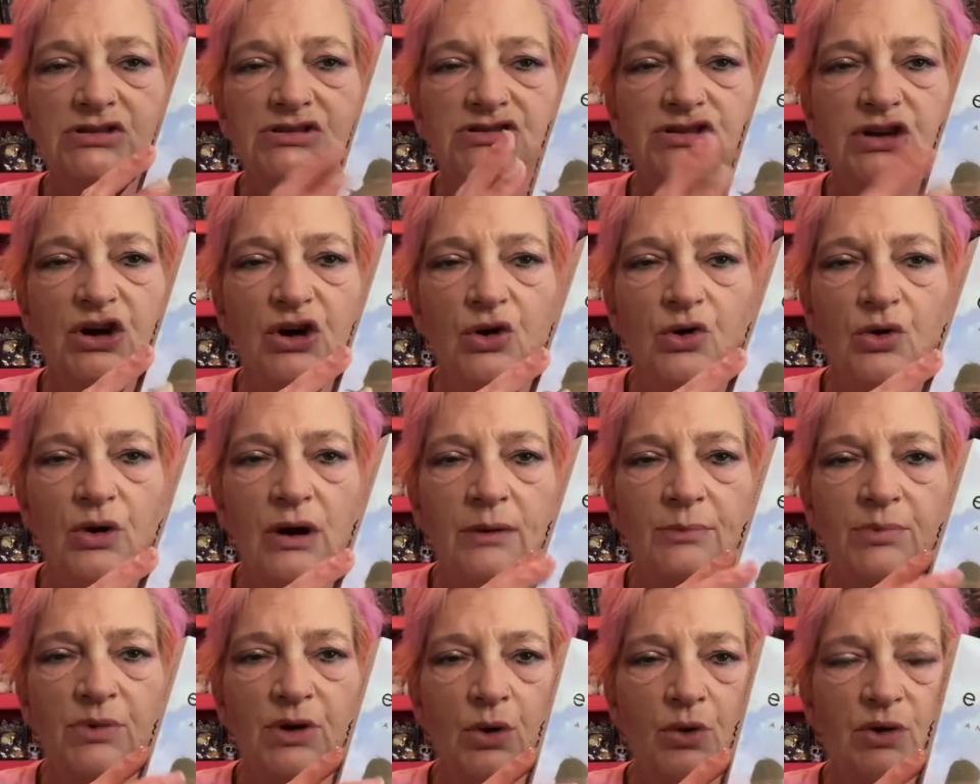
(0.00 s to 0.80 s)
So
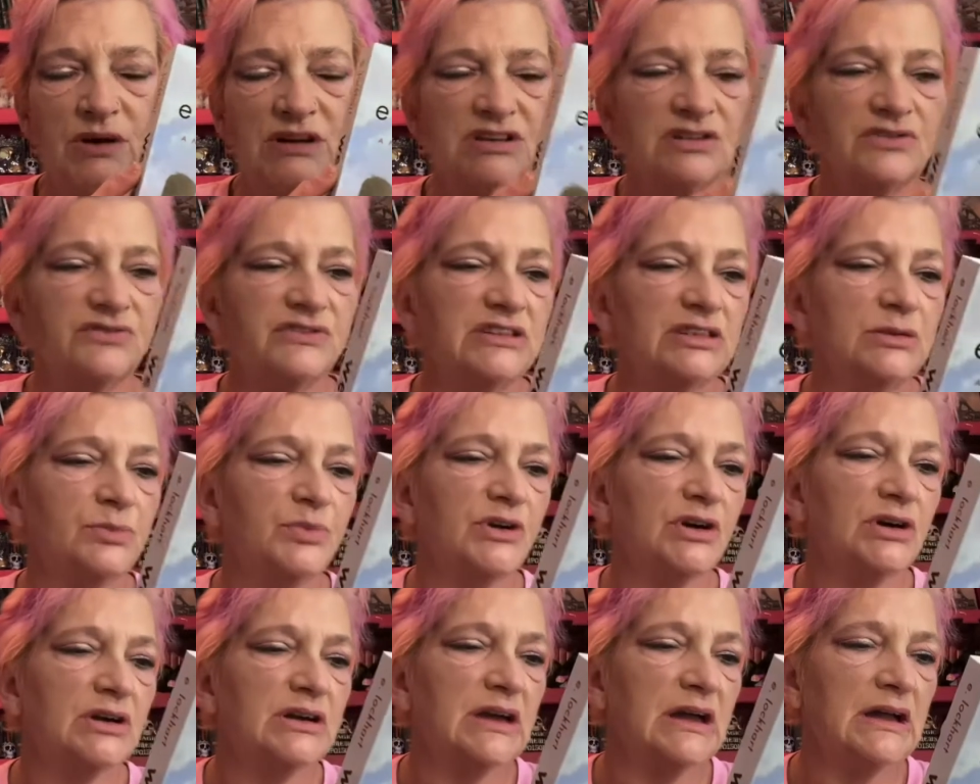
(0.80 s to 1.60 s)
I'm going to read the
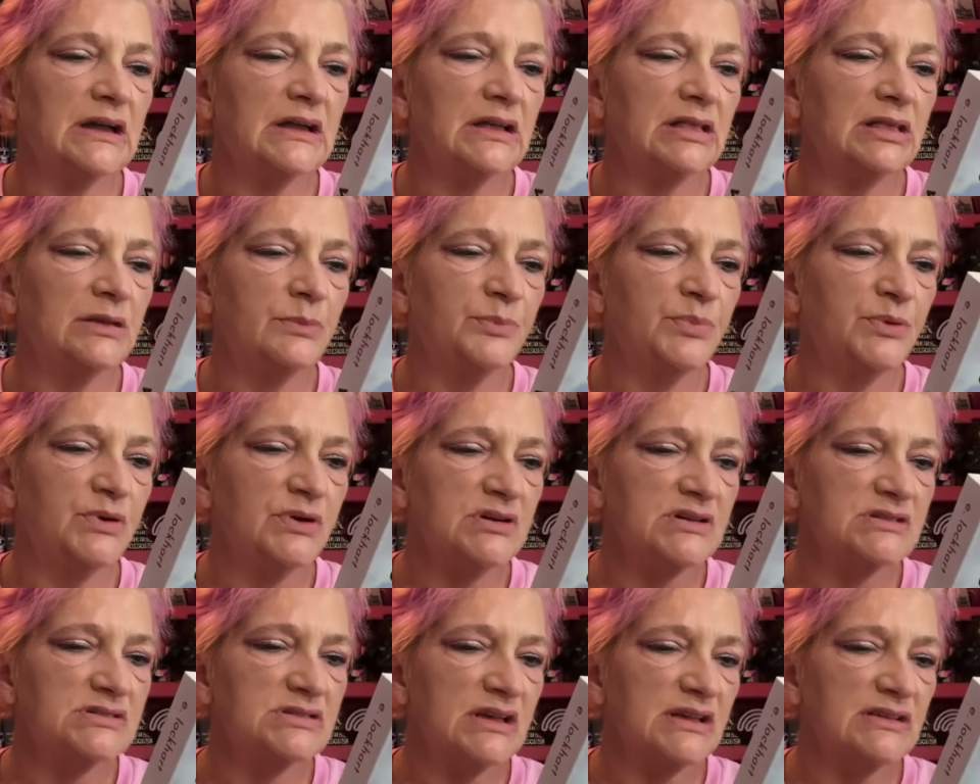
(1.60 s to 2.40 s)
book. And the
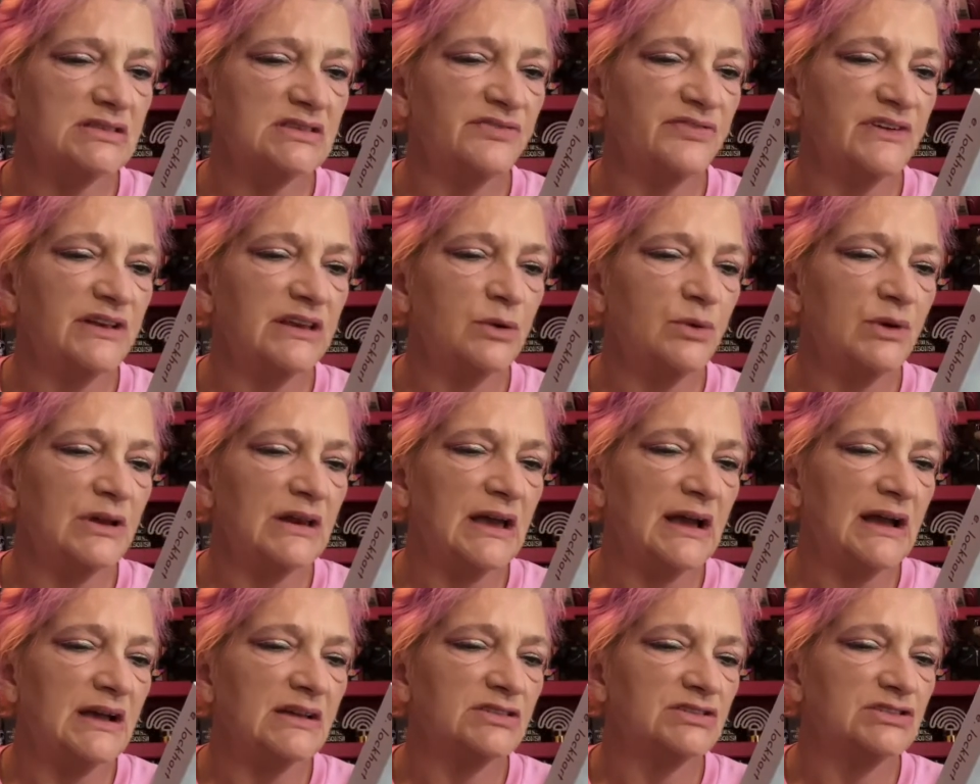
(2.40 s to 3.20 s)
book says, if anyone
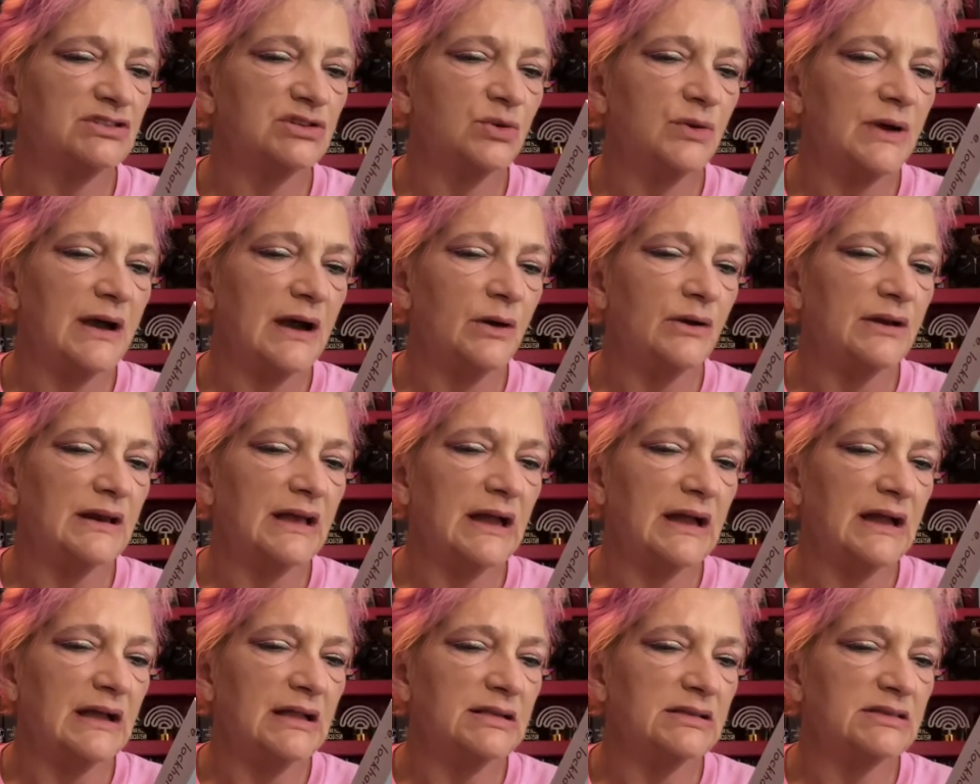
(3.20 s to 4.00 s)
asks you how it
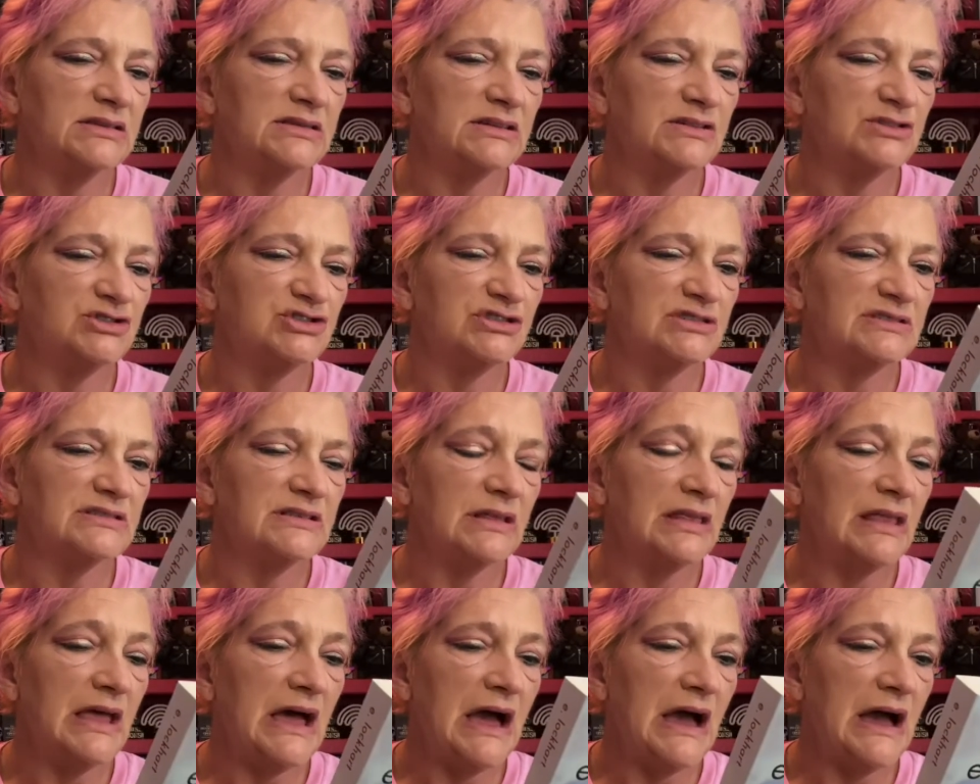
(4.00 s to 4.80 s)
ends, just
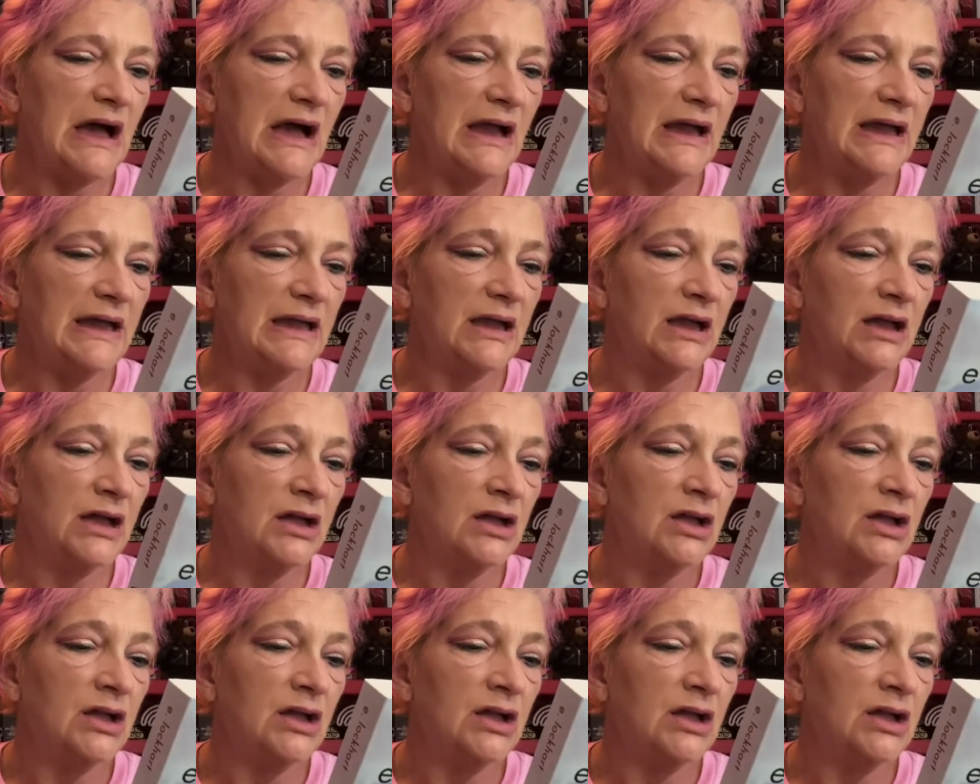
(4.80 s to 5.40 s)
lie.